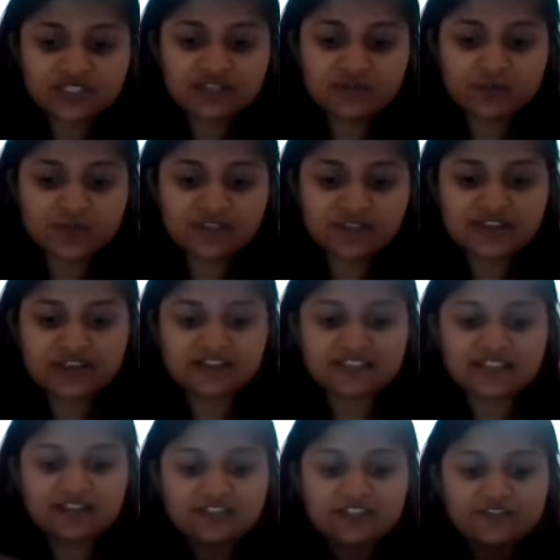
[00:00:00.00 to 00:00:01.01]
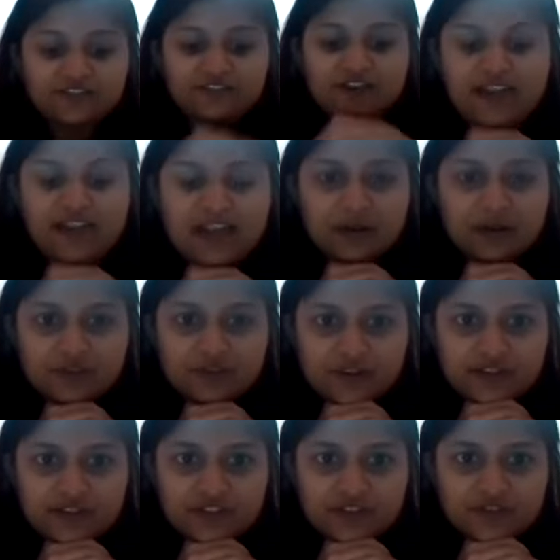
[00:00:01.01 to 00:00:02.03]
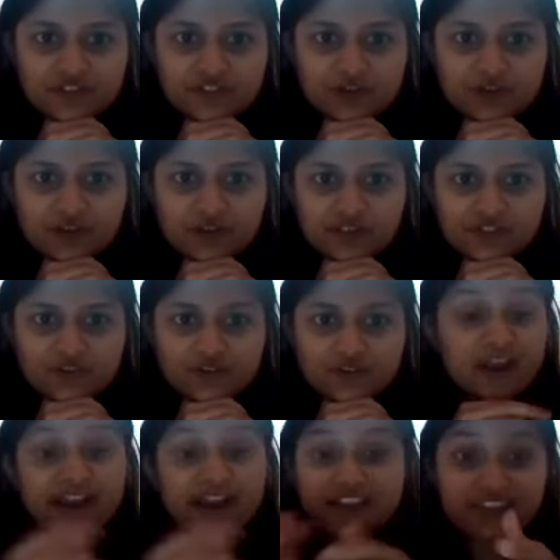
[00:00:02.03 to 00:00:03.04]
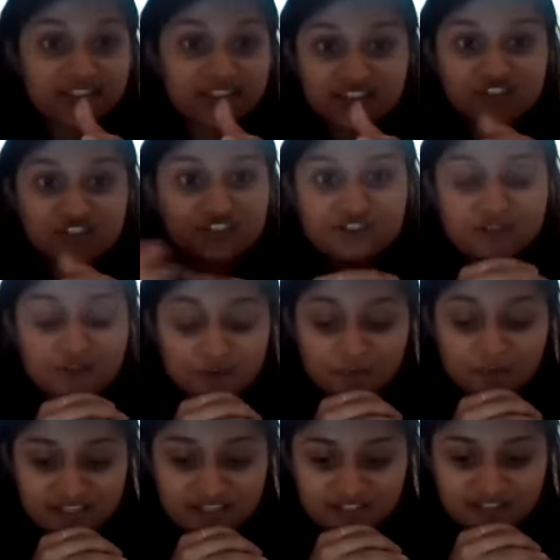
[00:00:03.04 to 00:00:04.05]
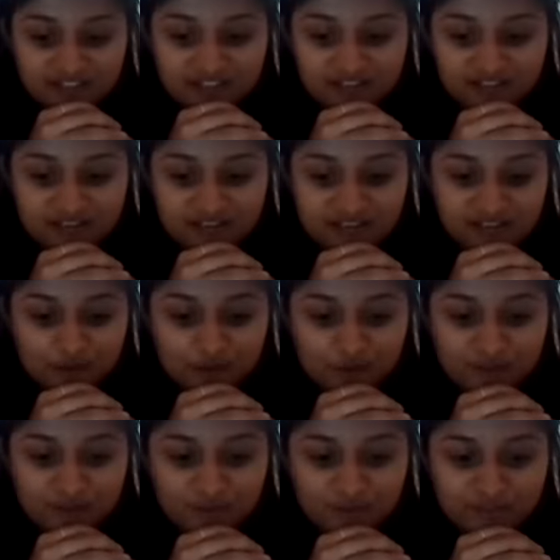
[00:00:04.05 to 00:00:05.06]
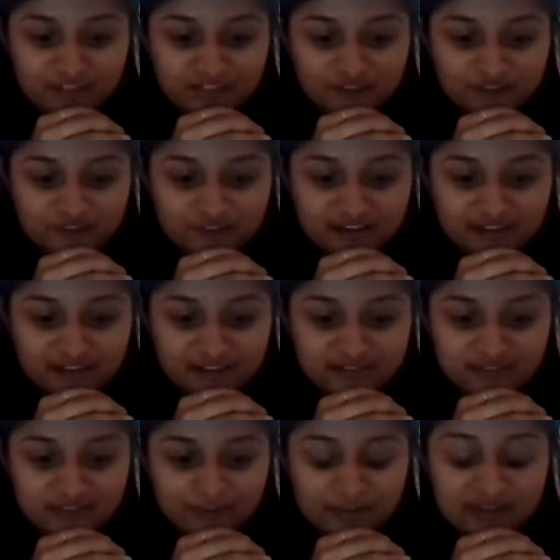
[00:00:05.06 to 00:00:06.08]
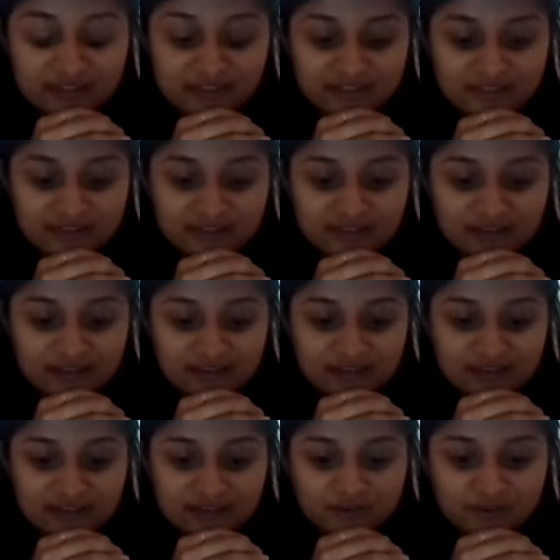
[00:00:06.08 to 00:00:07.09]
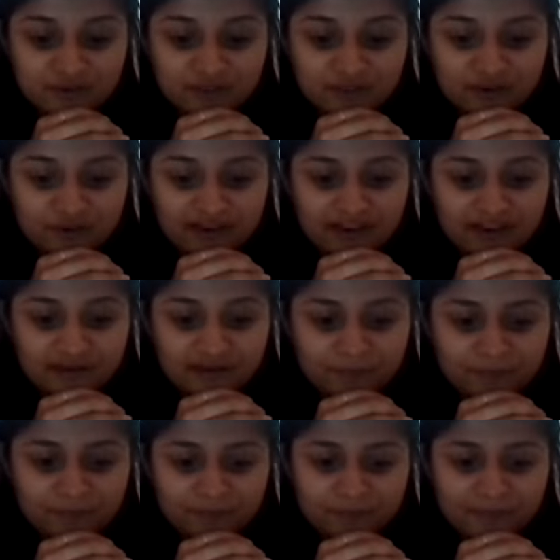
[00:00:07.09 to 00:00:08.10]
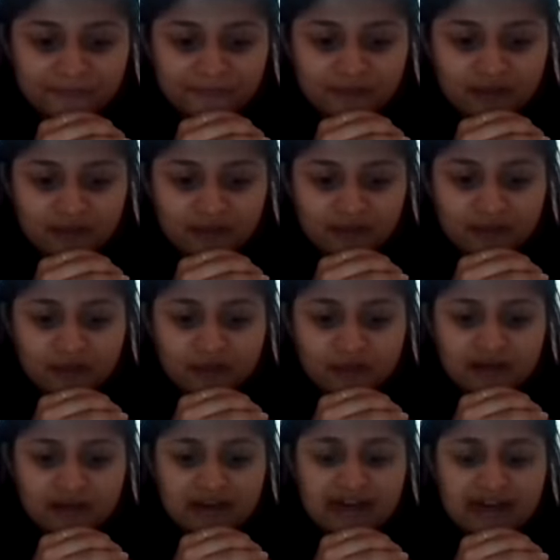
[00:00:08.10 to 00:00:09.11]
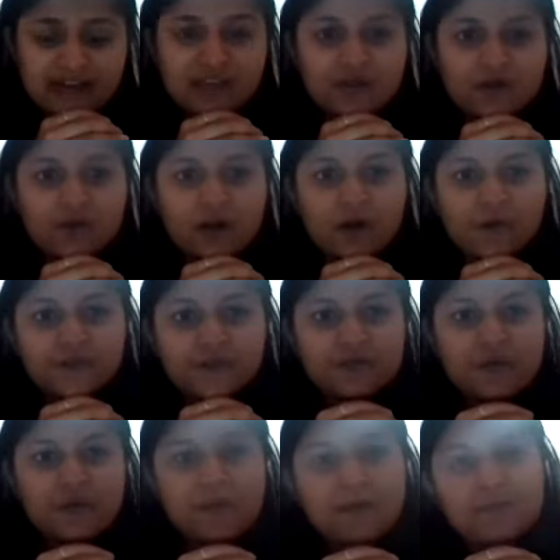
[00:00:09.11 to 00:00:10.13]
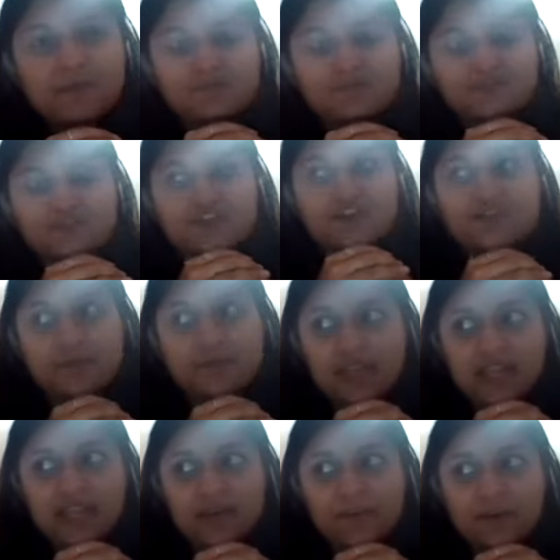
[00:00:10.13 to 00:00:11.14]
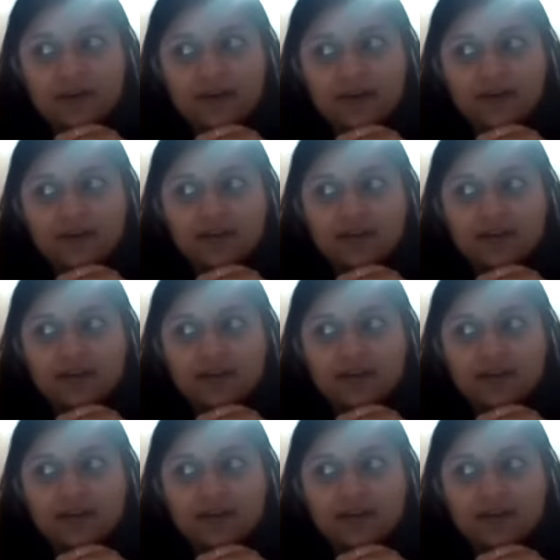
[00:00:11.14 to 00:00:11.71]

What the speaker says: really identify how effective is your frac. And this is just another way to identify it. So that's really great. I also remember during the paper,